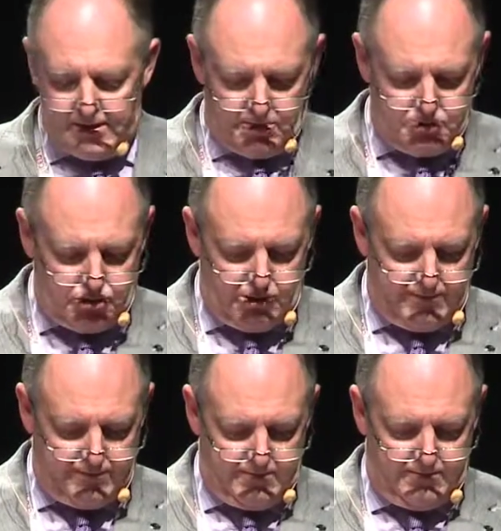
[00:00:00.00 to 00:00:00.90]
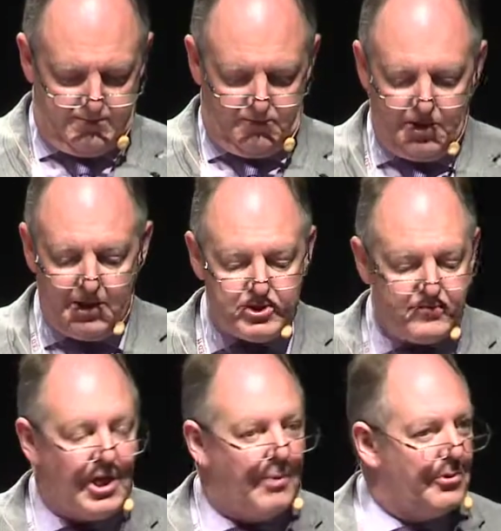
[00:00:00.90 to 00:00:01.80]
Now, I'm sure I've run out
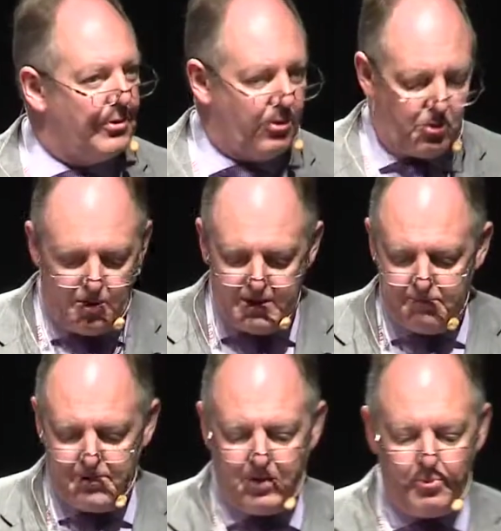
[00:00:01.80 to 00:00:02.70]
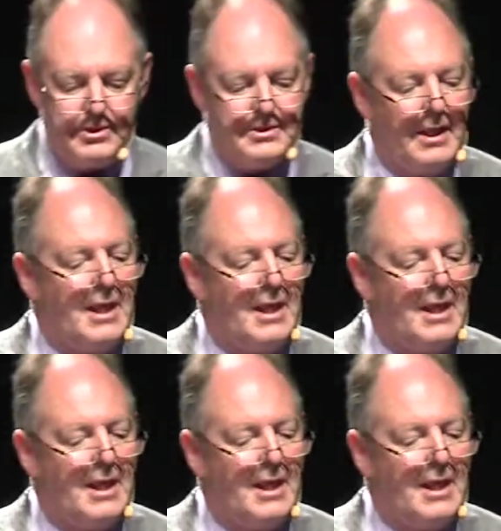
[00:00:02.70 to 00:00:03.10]
of time. Not quite. I think we're